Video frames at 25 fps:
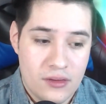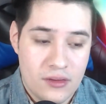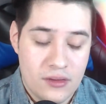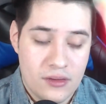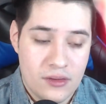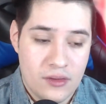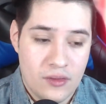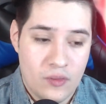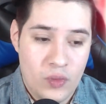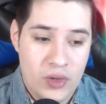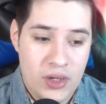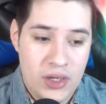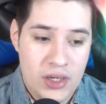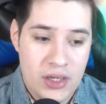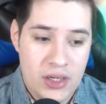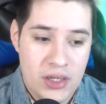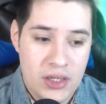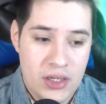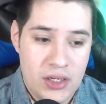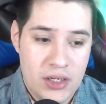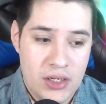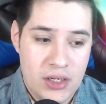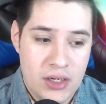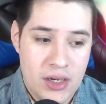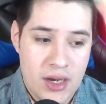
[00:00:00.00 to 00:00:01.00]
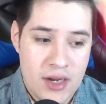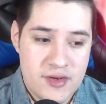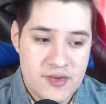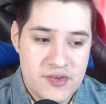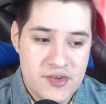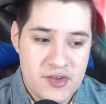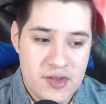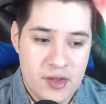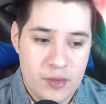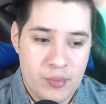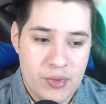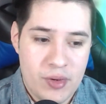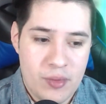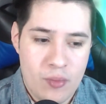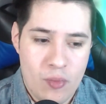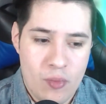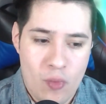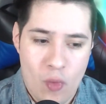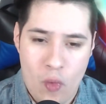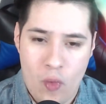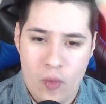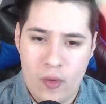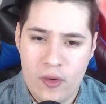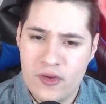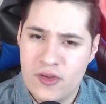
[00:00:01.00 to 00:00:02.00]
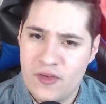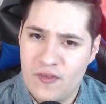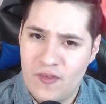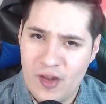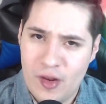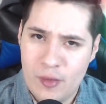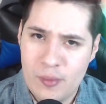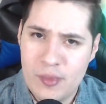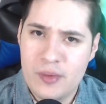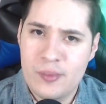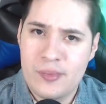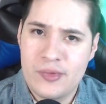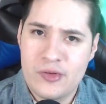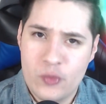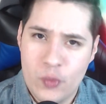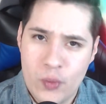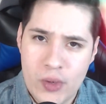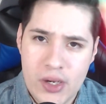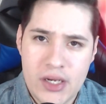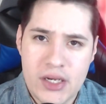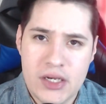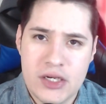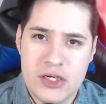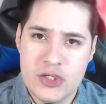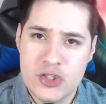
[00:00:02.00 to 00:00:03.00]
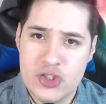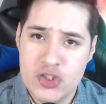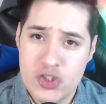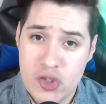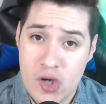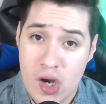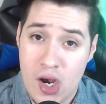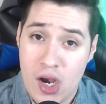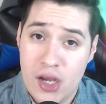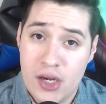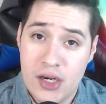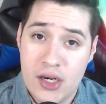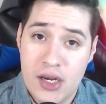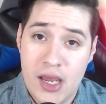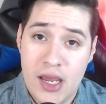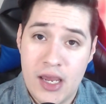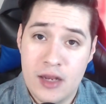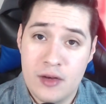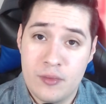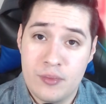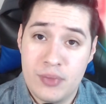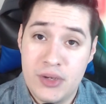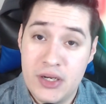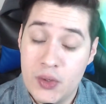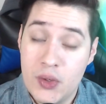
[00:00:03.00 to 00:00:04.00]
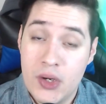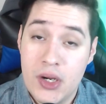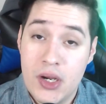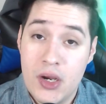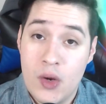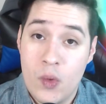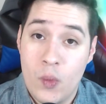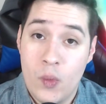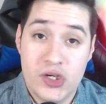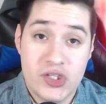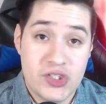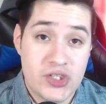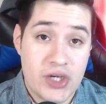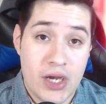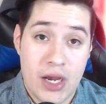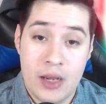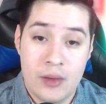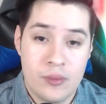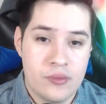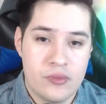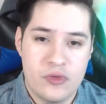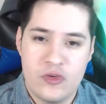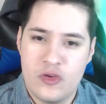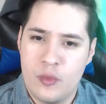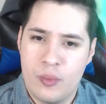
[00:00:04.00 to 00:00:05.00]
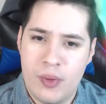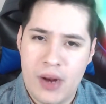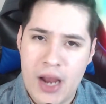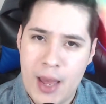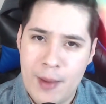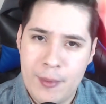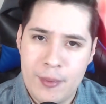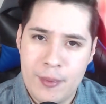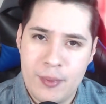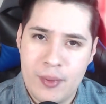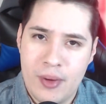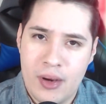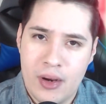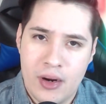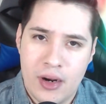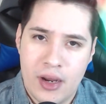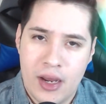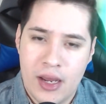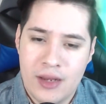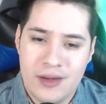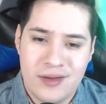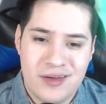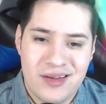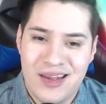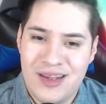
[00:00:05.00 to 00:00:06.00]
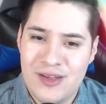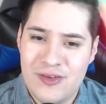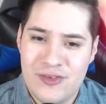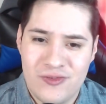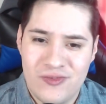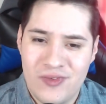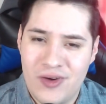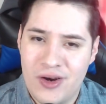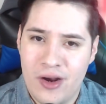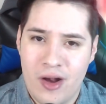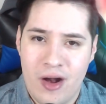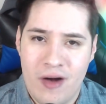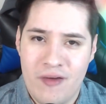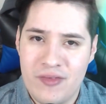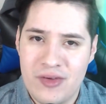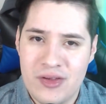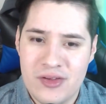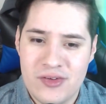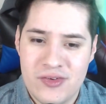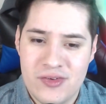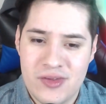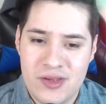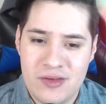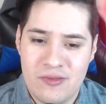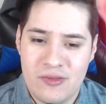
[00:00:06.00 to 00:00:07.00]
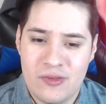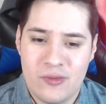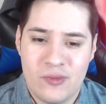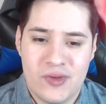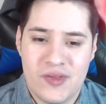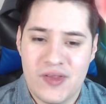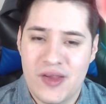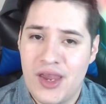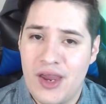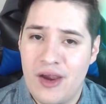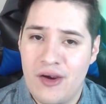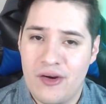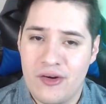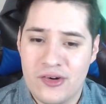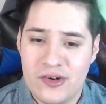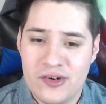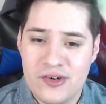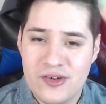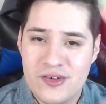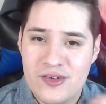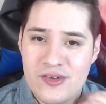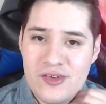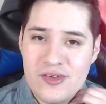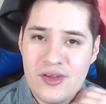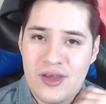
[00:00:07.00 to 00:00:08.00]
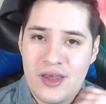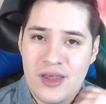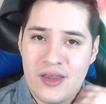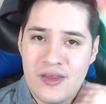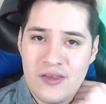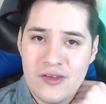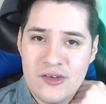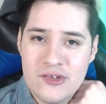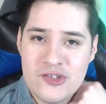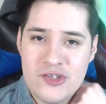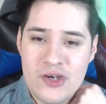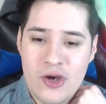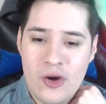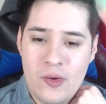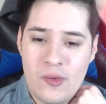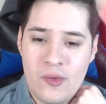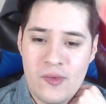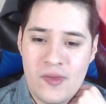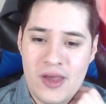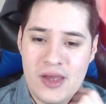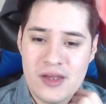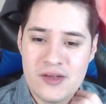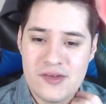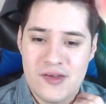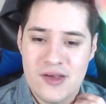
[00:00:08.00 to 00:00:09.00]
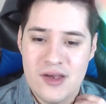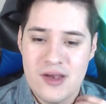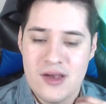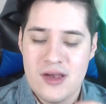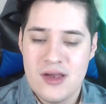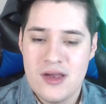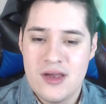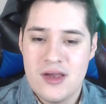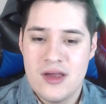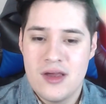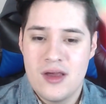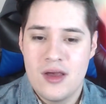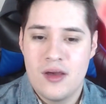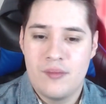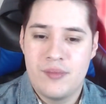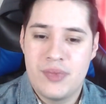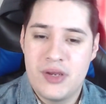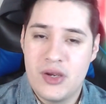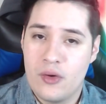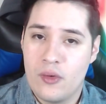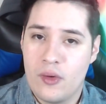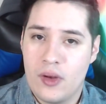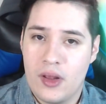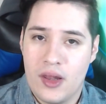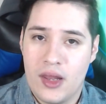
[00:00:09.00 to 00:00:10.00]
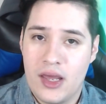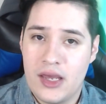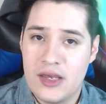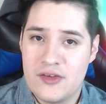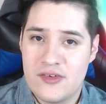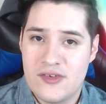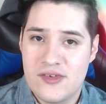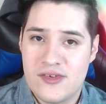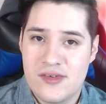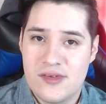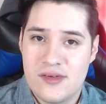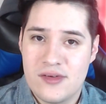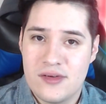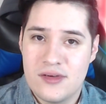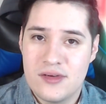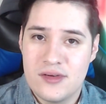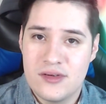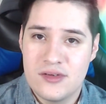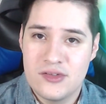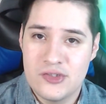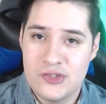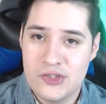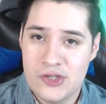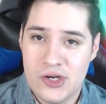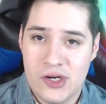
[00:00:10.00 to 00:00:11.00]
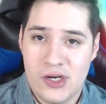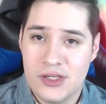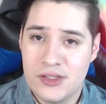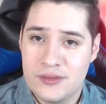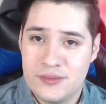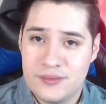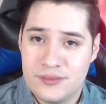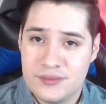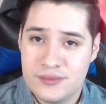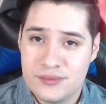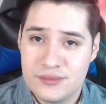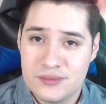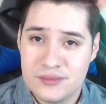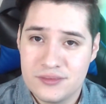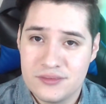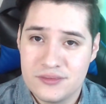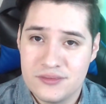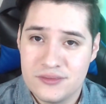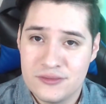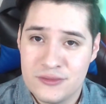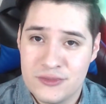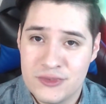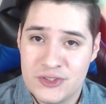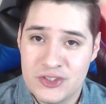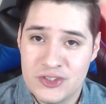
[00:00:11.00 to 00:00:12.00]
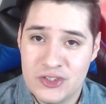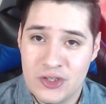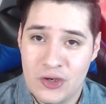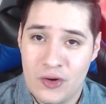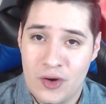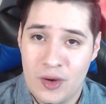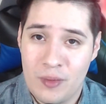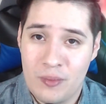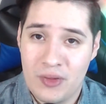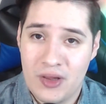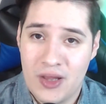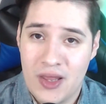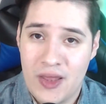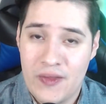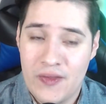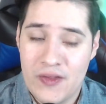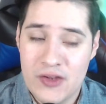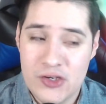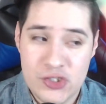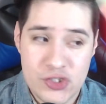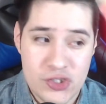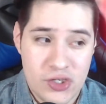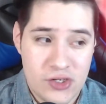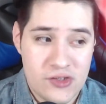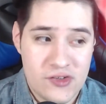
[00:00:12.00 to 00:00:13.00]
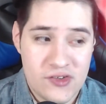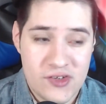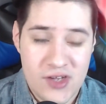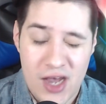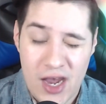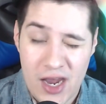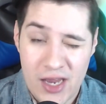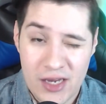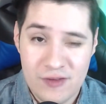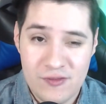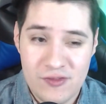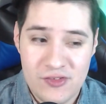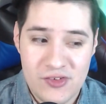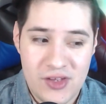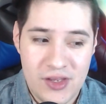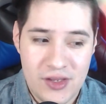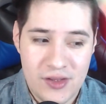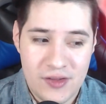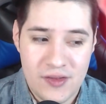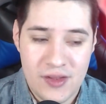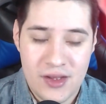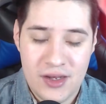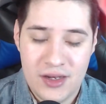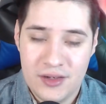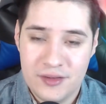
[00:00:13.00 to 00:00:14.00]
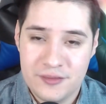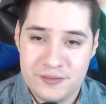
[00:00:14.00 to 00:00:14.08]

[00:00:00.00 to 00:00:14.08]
We got to see a bit more development between Jean and Pyrrha, which I'm super happy about. It's very obvious, even with the characters in the show, that Pyrrha likes Jean. So I'm glad that Jean's kind of seeing that.